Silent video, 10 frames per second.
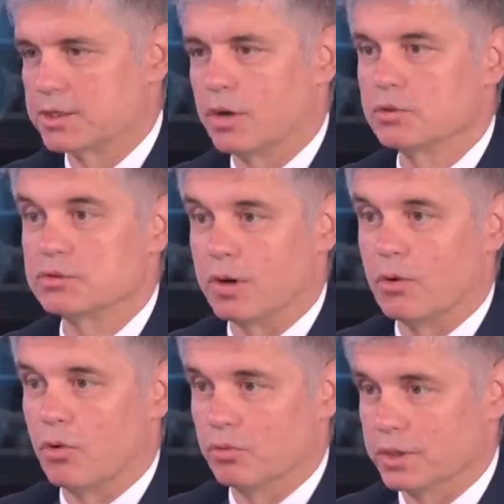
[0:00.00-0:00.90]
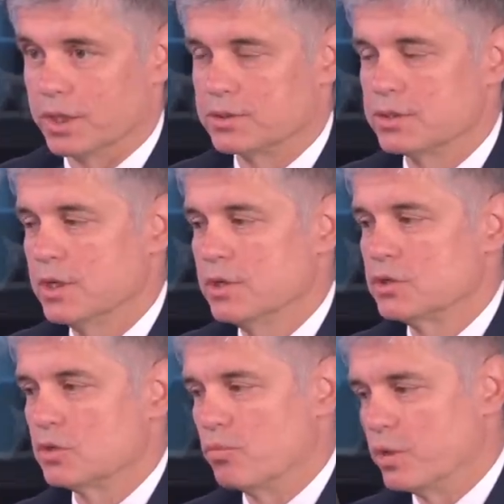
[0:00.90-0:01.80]
us out of our own lands.
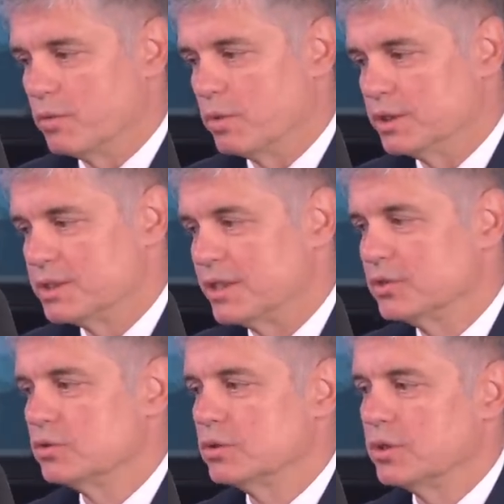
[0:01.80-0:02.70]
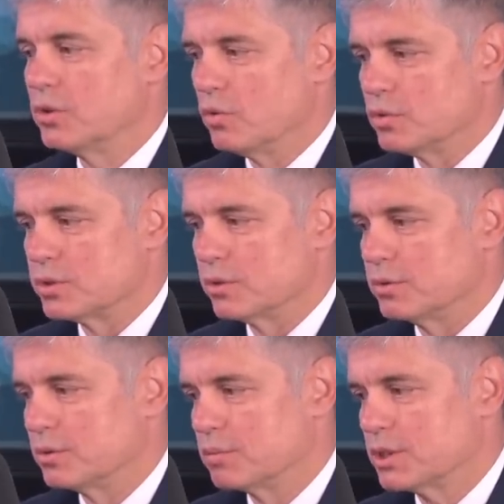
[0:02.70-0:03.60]
So we understand it. And also
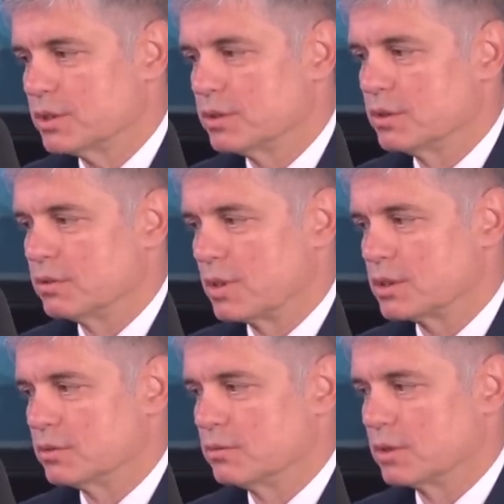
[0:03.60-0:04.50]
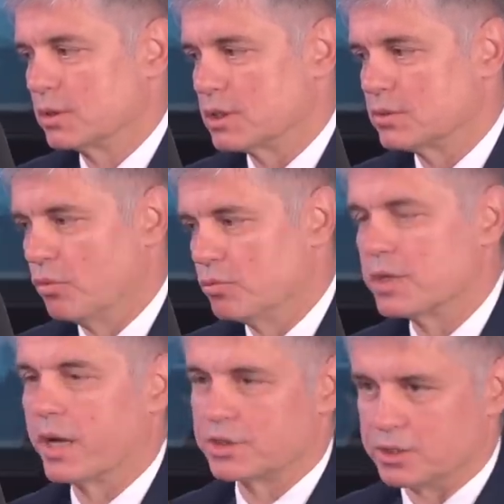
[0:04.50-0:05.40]
the Russian cluster bombs
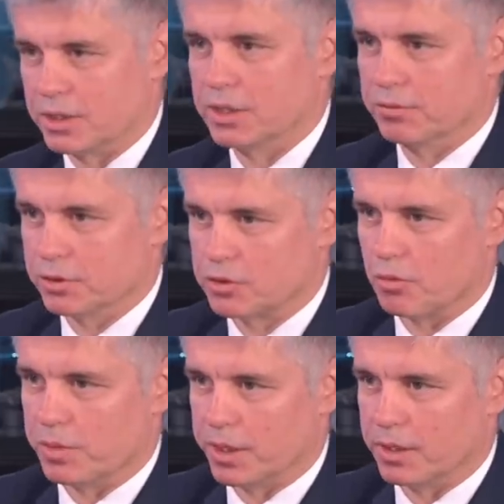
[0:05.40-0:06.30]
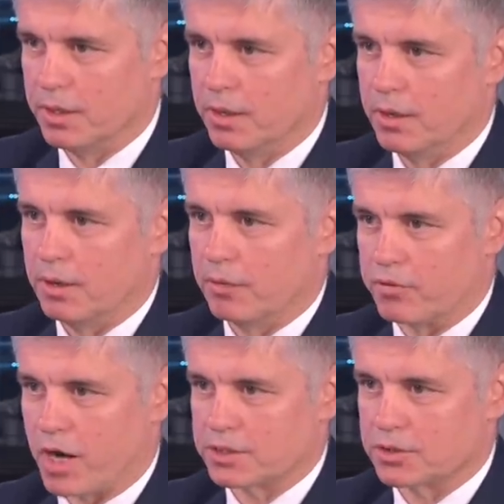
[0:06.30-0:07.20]
are actually leaving so many
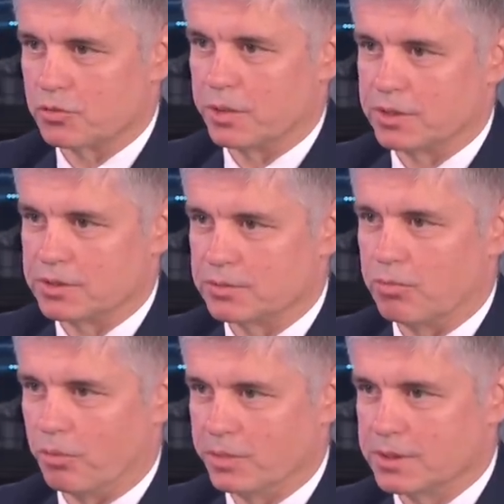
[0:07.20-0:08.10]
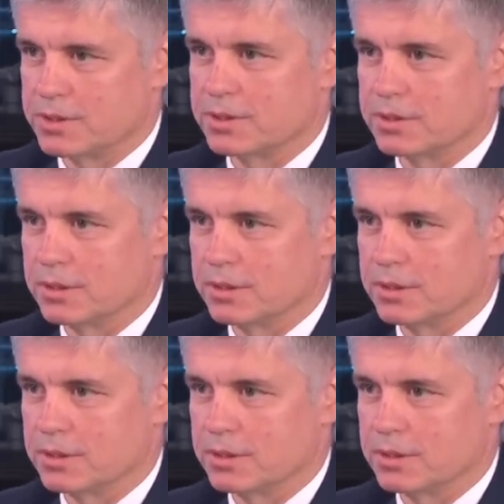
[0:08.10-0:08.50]
fractions, so many of these bomblets,